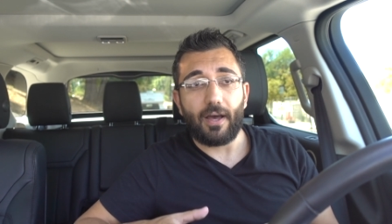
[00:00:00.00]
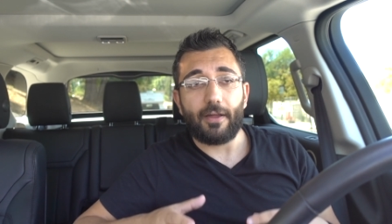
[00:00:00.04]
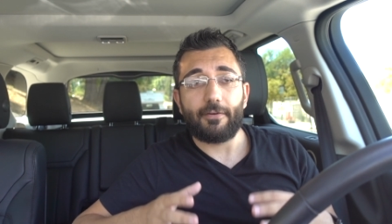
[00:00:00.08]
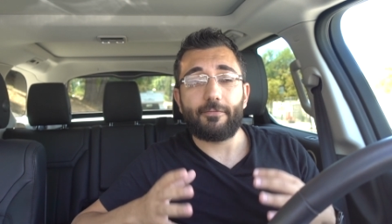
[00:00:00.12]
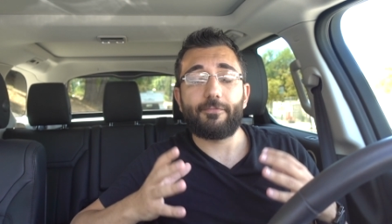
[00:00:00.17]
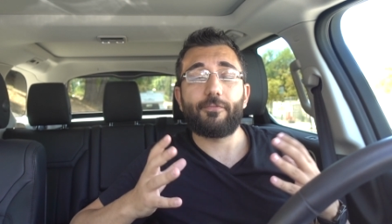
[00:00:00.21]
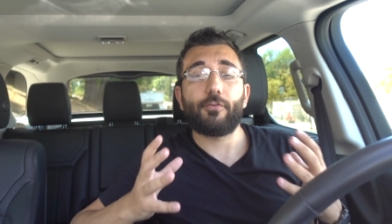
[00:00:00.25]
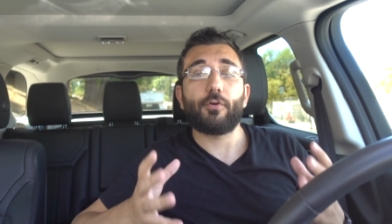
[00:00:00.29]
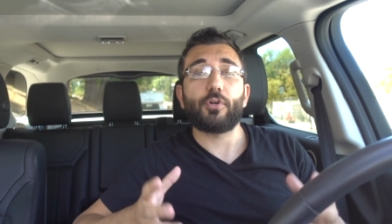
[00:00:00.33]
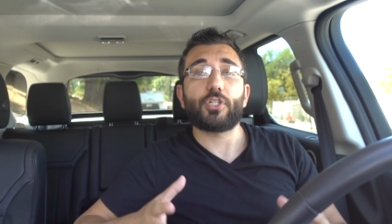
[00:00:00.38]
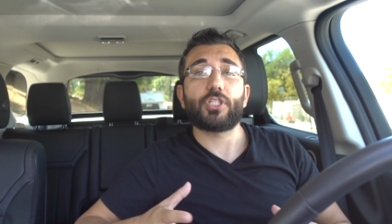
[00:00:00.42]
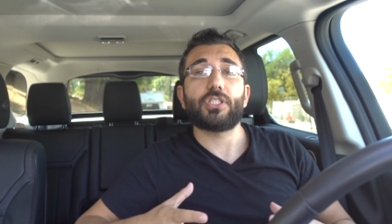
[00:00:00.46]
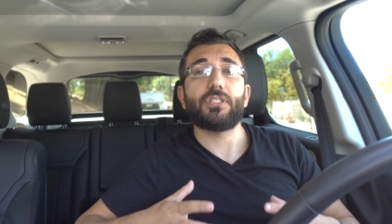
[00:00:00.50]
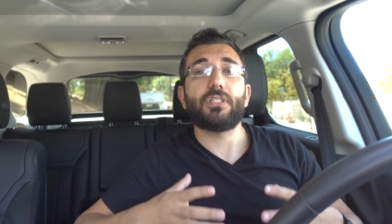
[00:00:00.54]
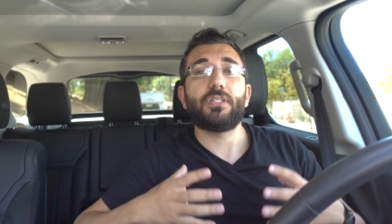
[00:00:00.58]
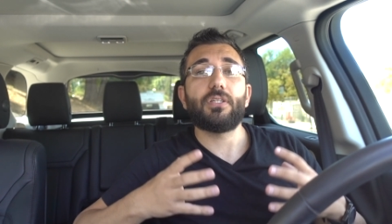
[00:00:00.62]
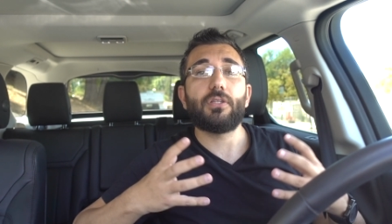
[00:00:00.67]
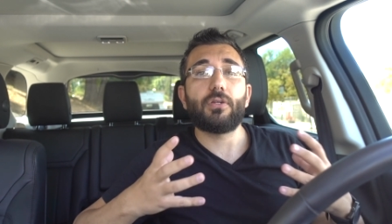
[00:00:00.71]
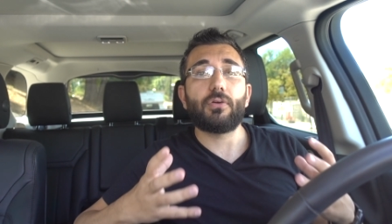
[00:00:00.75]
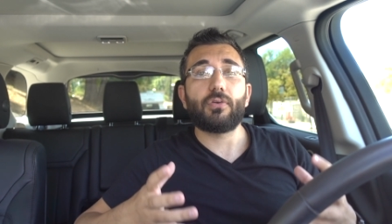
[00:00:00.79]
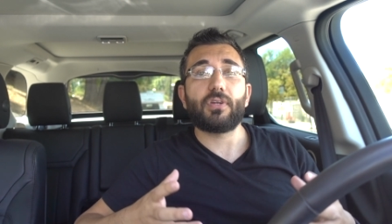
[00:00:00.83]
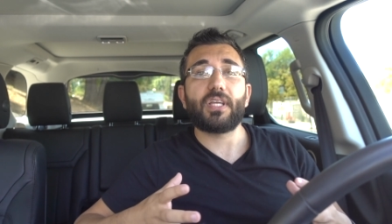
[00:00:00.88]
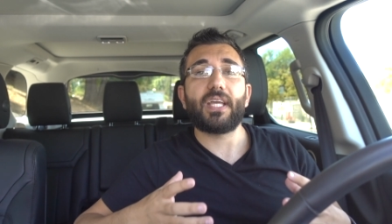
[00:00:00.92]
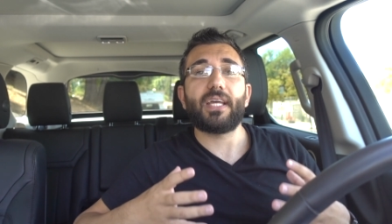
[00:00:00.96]

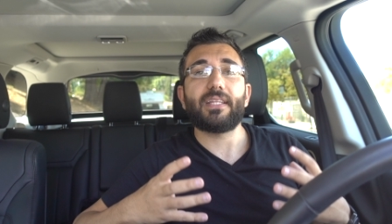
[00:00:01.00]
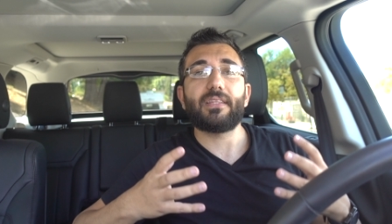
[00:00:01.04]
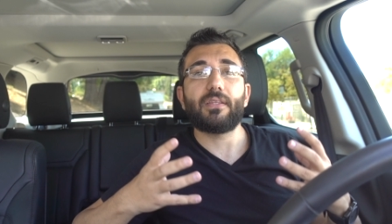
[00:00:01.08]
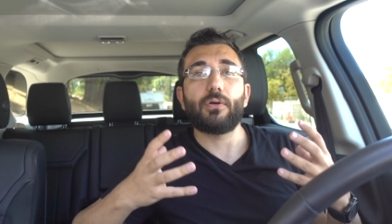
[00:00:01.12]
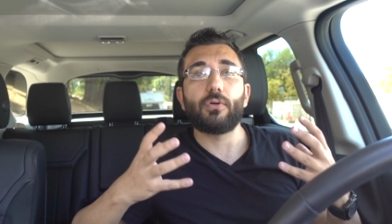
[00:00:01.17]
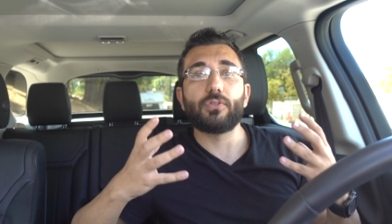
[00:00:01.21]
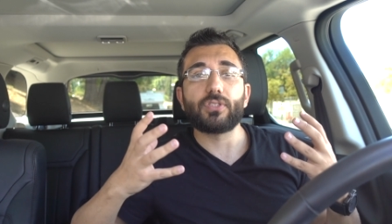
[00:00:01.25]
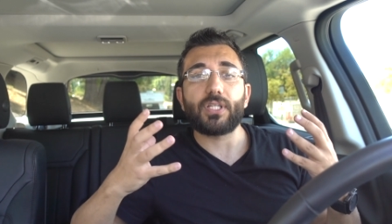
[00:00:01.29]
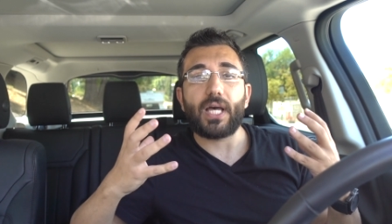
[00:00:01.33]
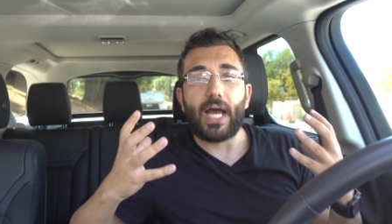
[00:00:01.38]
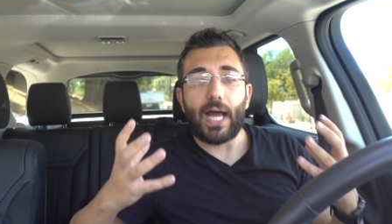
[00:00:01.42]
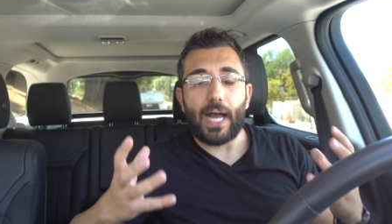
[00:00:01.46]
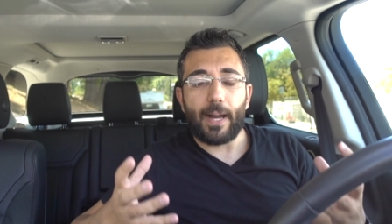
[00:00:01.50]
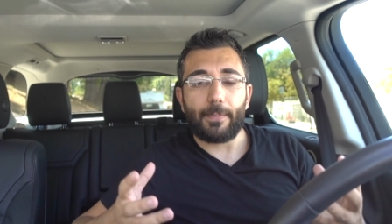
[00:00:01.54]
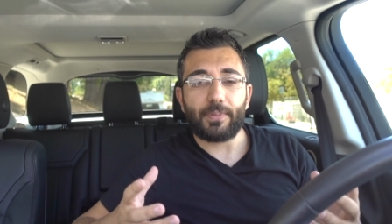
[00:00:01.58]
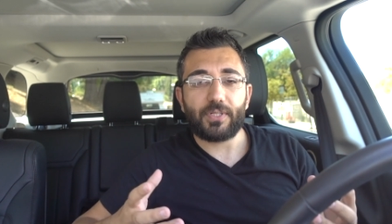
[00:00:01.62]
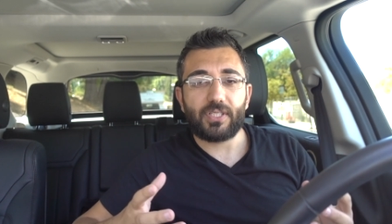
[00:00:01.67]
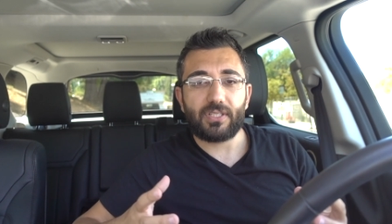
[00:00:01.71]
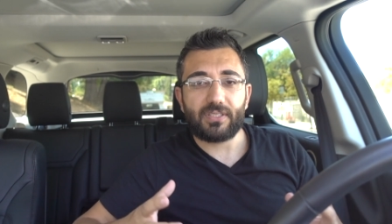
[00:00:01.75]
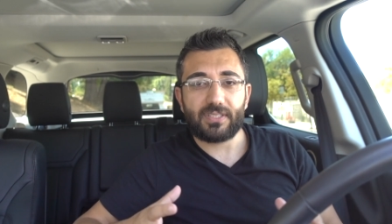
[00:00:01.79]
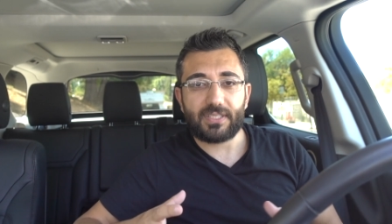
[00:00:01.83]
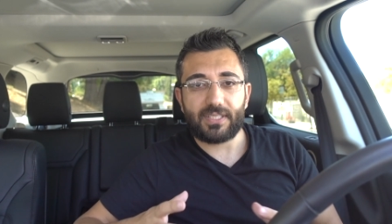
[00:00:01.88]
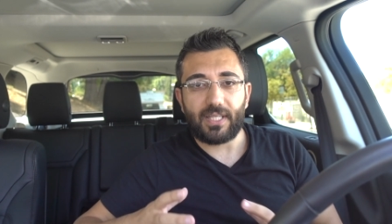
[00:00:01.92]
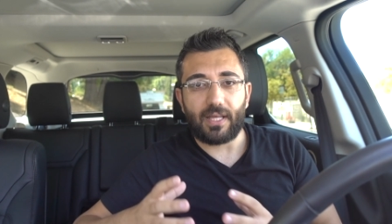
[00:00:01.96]
unfortunately you don't get those
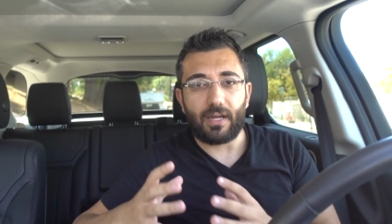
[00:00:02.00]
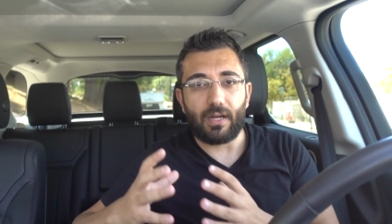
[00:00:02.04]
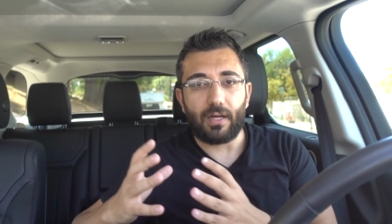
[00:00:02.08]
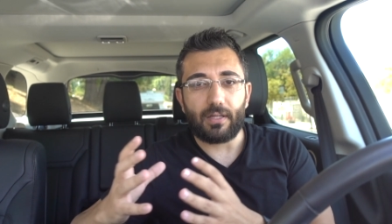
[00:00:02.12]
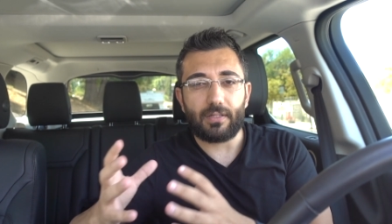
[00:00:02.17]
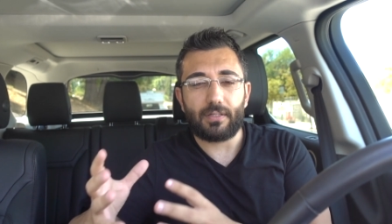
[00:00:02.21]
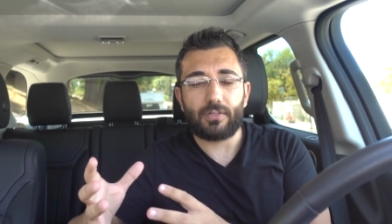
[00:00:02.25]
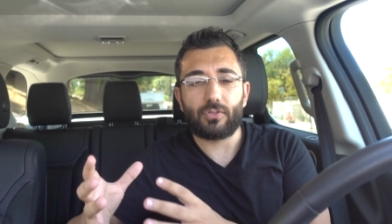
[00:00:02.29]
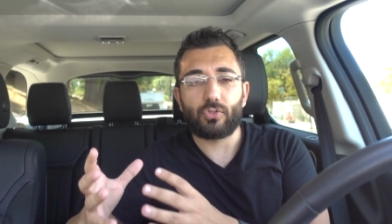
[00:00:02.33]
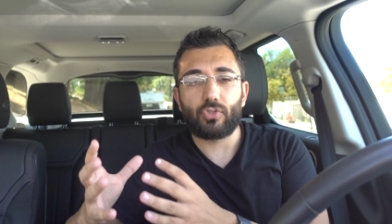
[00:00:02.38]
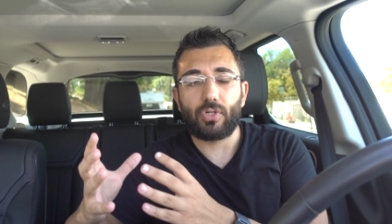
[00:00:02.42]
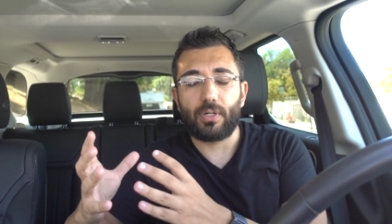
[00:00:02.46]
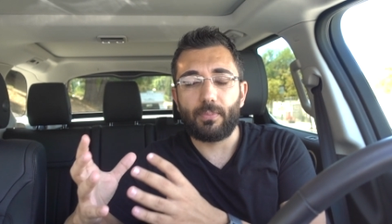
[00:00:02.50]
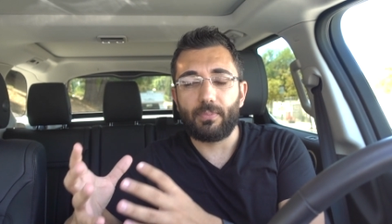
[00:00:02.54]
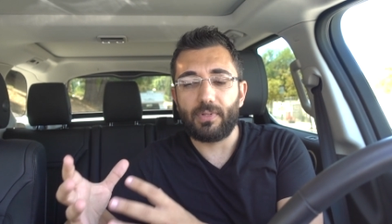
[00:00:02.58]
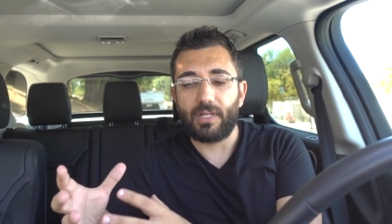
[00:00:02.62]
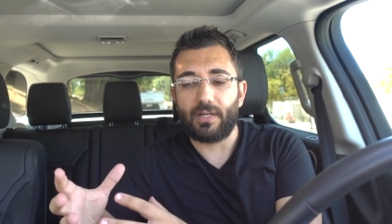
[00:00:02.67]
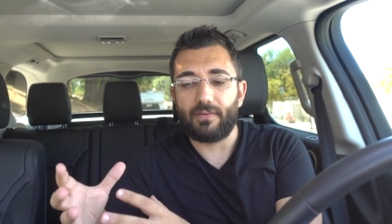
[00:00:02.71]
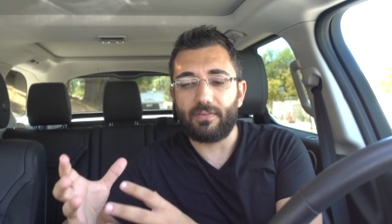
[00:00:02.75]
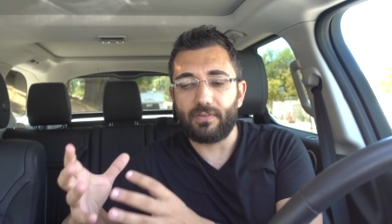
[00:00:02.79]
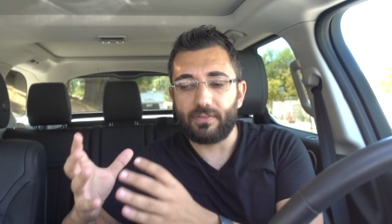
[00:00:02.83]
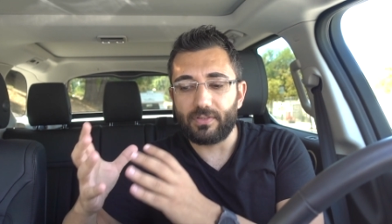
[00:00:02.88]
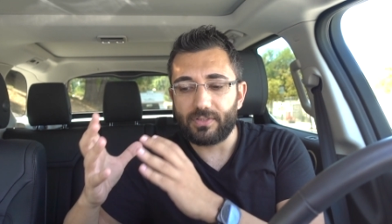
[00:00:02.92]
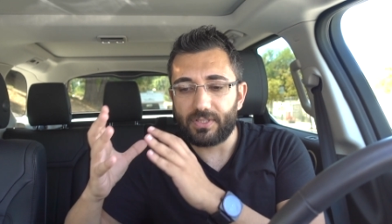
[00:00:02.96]
options that other trim
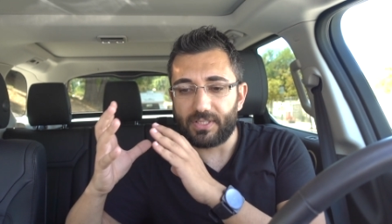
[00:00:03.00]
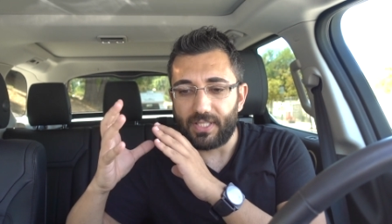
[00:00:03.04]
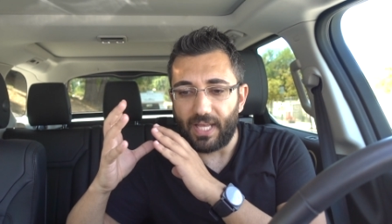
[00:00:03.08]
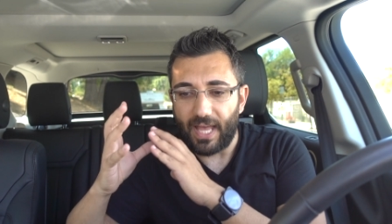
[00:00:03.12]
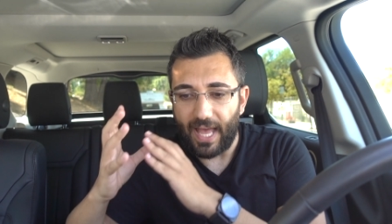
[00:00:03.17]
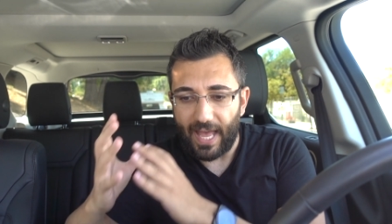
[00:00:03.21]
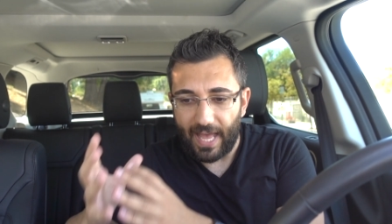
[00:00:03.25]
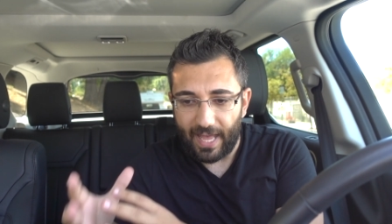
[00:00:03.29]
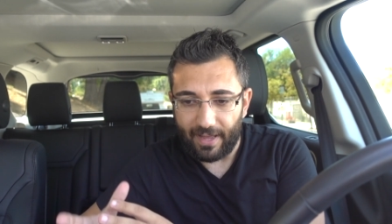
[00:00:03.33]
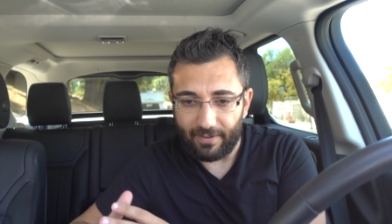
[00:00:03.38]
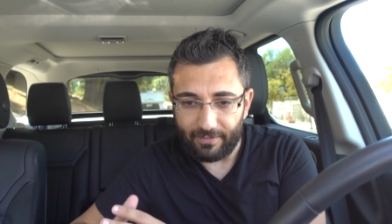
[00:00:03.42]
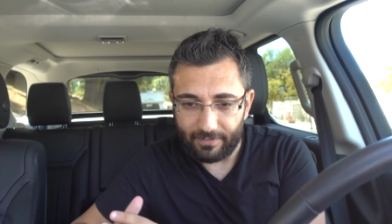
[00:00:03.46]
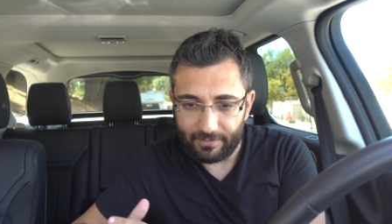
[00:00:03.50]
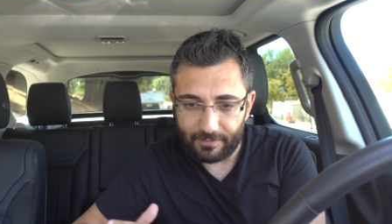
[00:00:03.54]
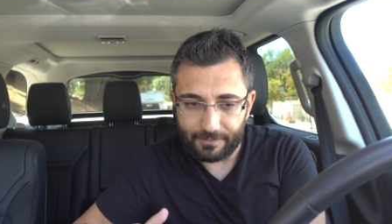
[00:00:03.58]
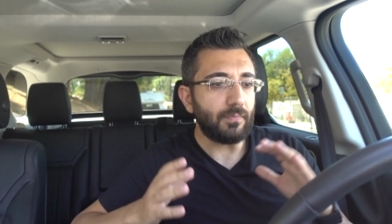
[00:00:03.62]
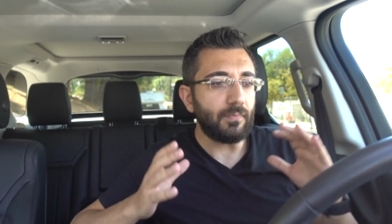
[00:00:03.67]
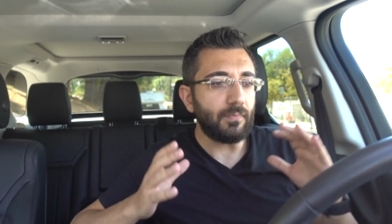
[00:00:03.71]
levels have.